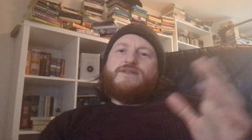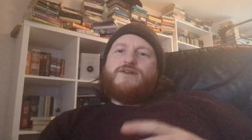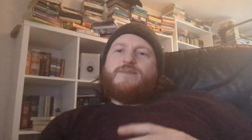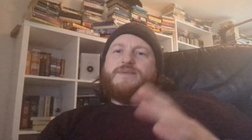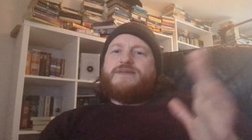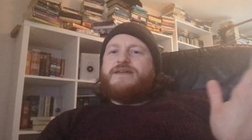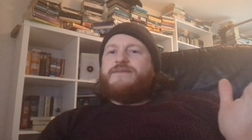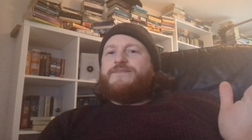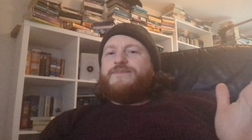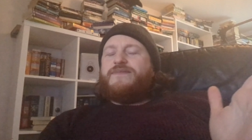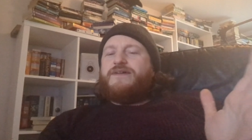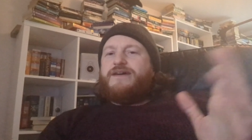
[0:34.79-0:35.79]
The opposite
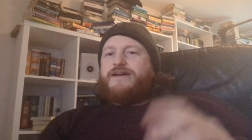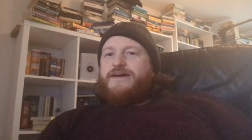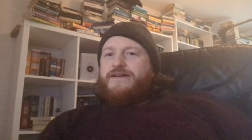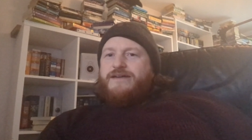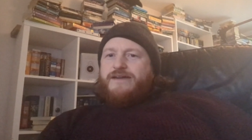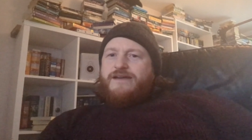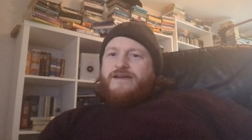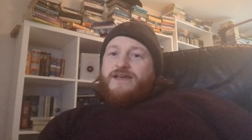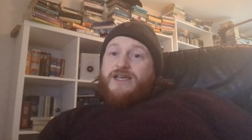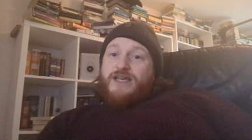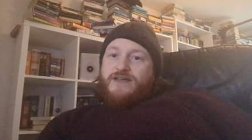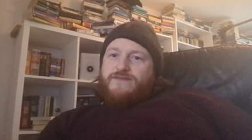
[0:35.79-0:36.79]
uh,
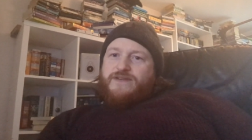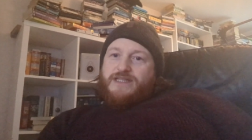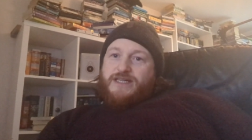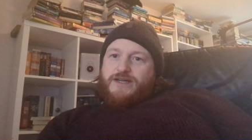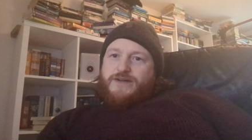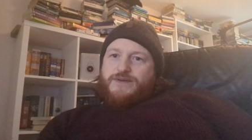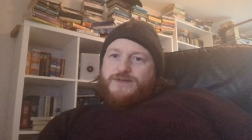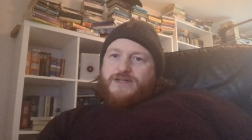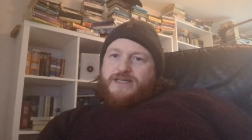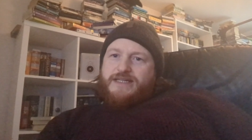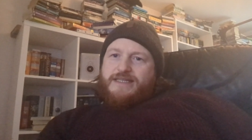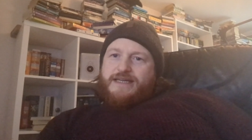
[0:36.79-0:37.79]
video
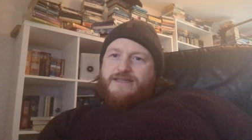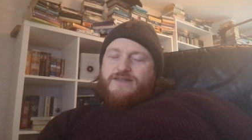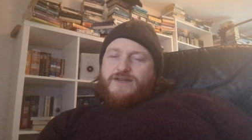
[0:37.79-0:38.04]
should exist.